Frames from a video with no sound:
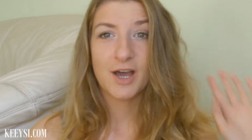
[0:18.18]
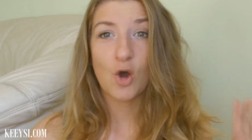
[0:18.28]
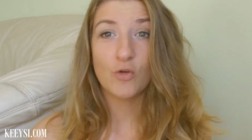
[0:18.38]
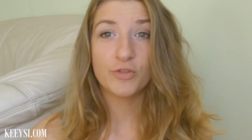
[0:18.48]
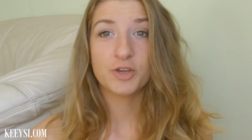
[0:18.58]

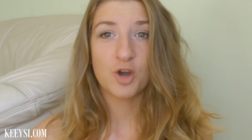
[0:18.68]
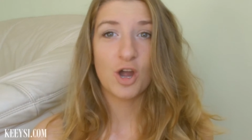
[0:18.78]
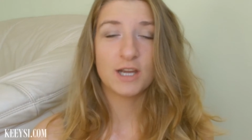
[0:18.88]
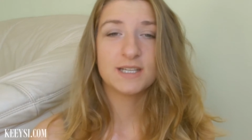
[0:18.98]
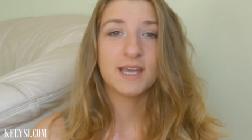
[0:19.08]
off the
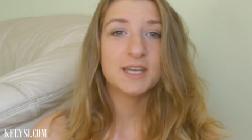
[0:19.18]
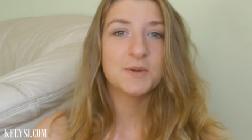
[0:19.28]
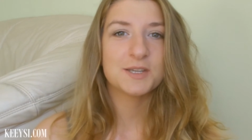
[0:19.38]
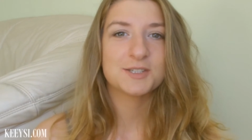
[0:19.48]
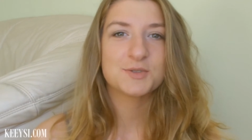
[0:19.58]
guard.
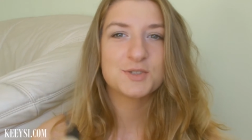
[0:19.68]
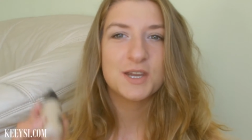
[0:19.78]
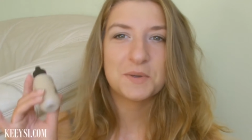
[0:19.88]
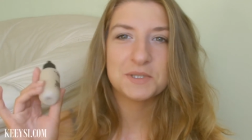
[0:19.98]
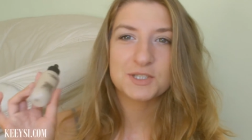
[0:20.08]
Anyway, so
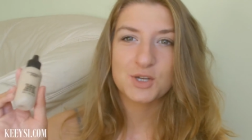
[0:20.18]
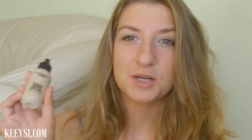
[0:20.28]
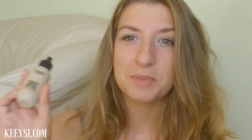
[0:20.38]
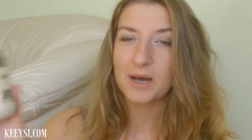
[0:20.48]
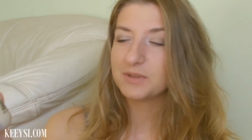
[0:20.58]
today I want to talk
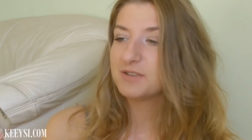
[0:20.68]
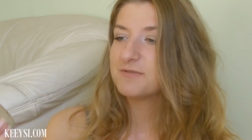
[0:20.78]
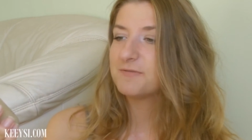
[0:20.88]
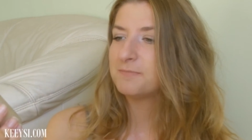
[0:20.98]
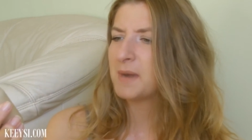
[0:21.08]
about the
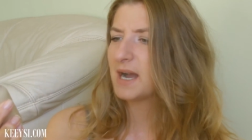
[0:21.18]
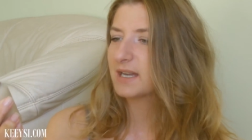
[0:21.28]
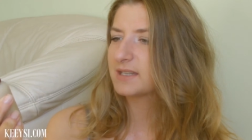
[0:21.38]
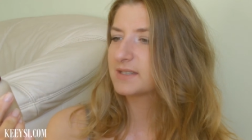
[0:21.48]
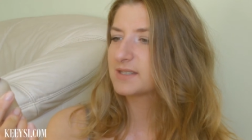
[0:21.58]

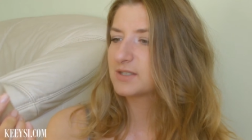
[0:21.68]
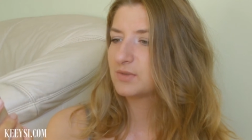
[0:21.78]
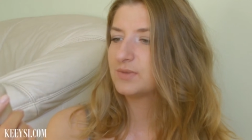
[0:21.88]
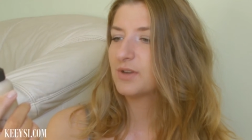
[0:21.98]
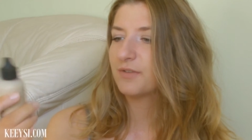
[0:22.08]
MAC
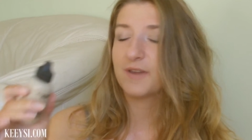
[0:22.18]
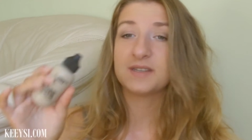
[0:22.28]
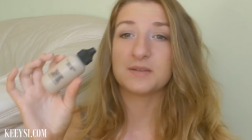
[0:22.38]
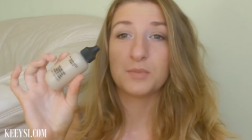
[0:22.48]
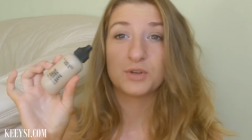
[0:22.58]
Studio
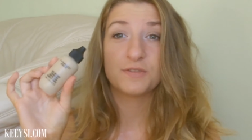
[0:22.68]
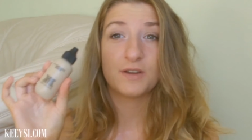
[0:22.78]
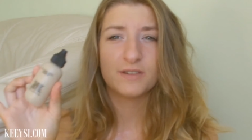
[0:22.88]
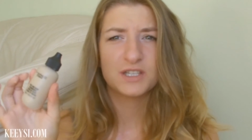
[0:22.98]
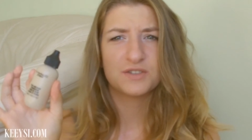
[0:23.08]
Face and Body
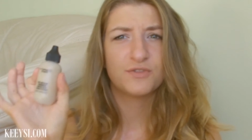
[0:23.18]
Foundation.